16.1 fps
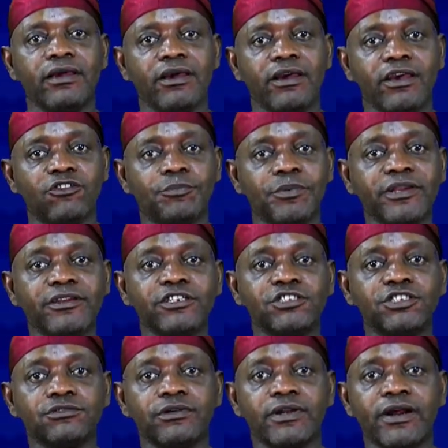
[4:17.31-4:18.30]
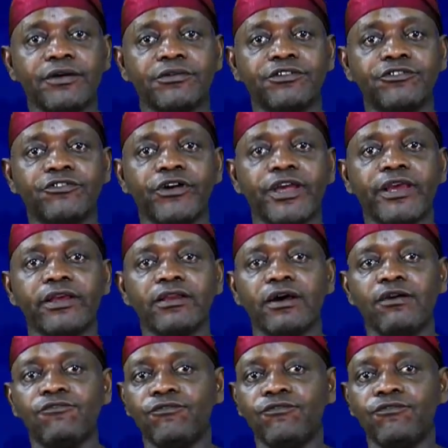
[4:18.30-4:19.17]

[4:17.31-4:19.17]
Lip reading: expeditionary trade and